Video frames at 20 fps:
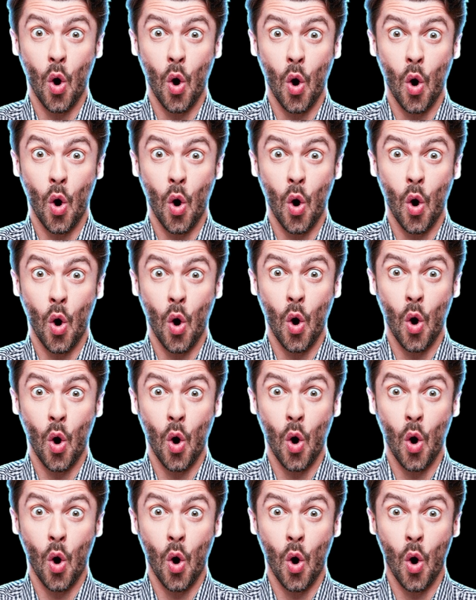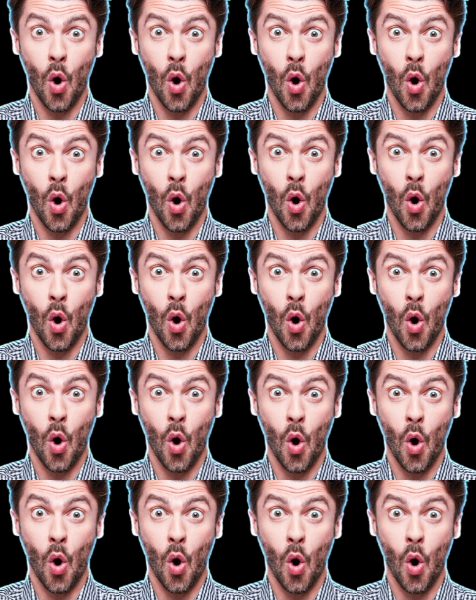
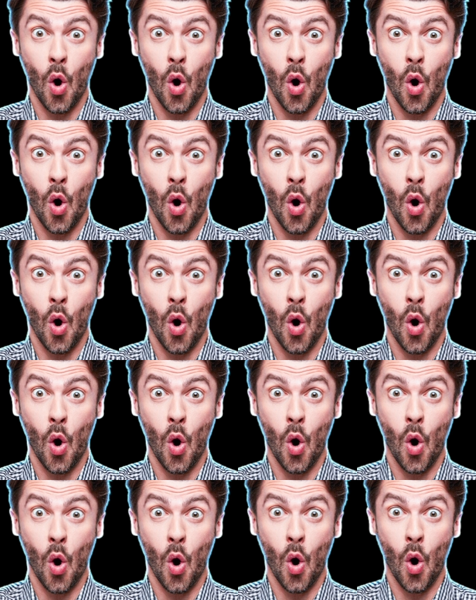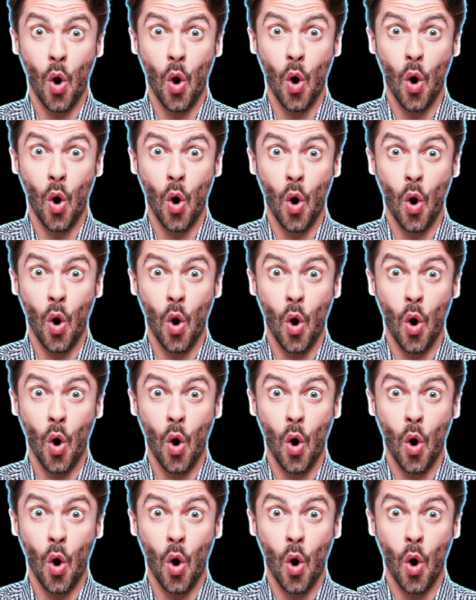
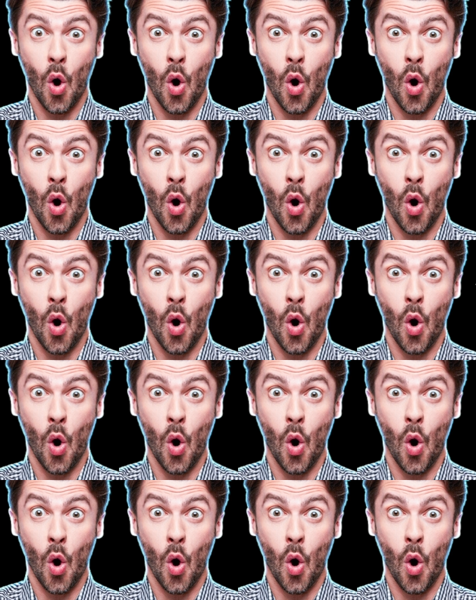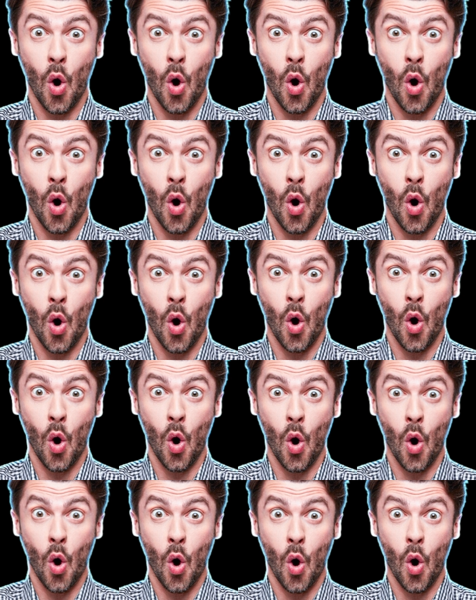
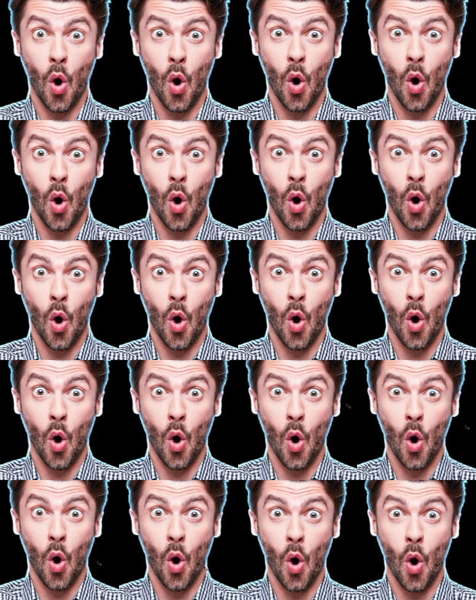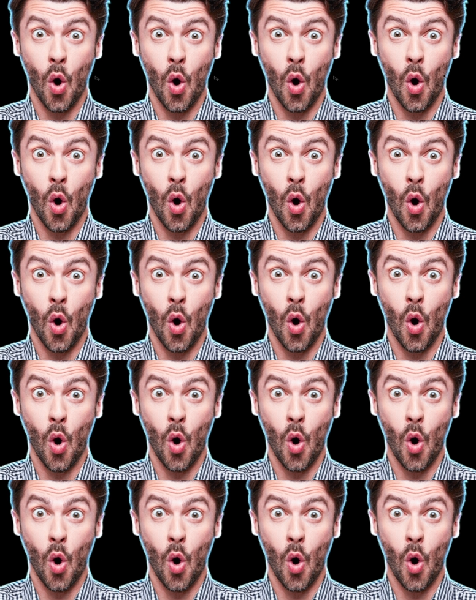Nobody speaks.